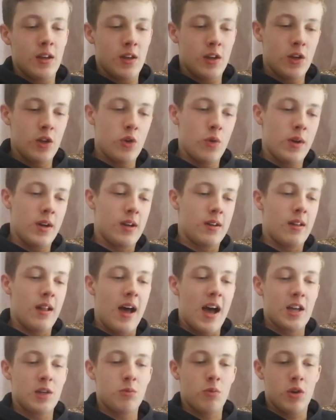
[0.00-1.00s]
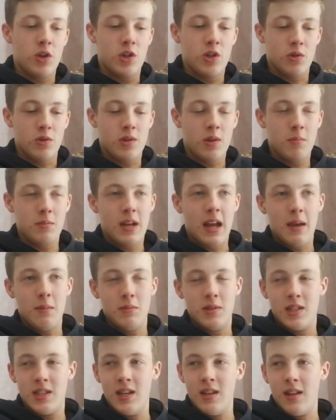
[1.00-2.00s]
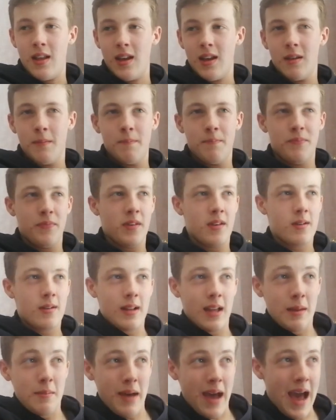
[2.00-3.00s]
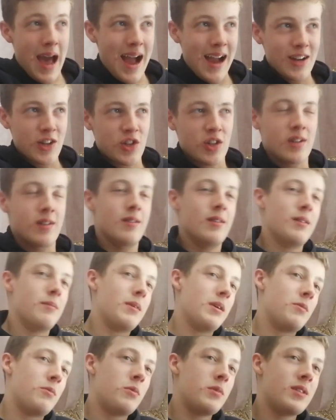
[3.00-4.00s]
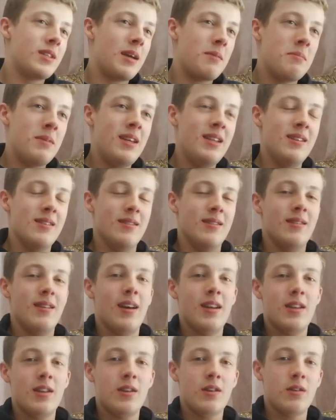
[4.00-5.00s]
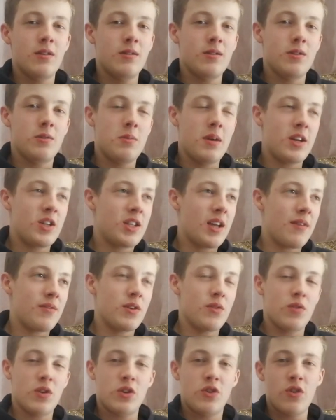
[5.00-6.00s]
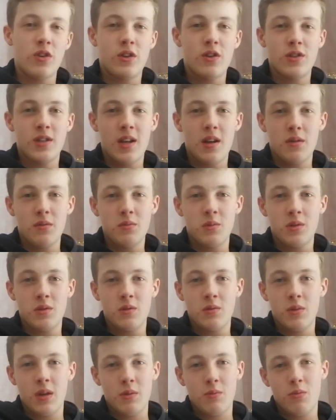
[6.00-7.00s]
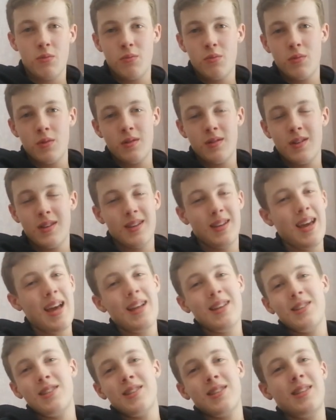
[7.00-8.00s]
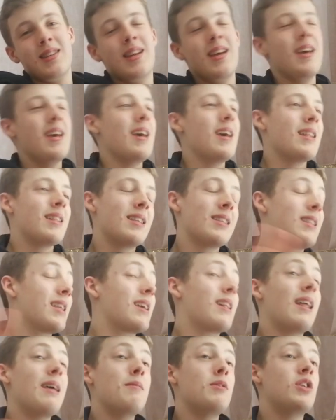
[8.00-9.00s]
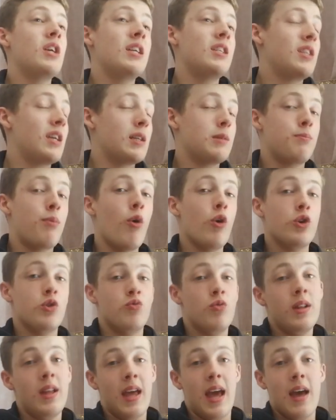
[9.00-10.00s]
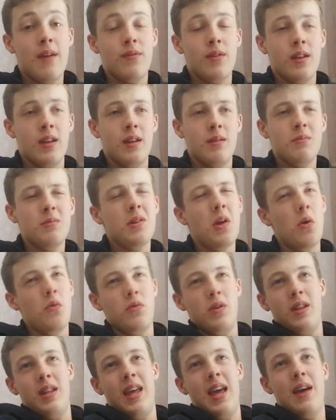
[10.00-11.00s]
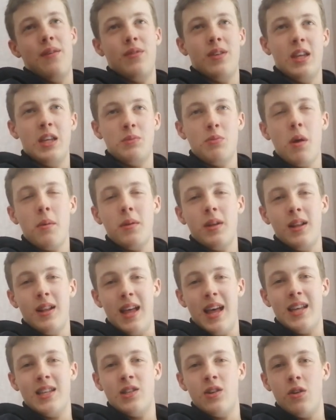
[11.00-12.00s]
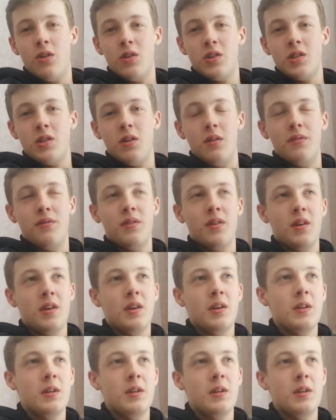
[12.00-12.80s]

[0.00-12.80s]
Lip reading: in a class once, you'll sometimes see like climate action. I'm like, what does that mean? Like, do we just have to restrict ourselves? Wait, get just the climate change thing's pushed really heavily. Well, not really heavily. It's probably less than our stuff.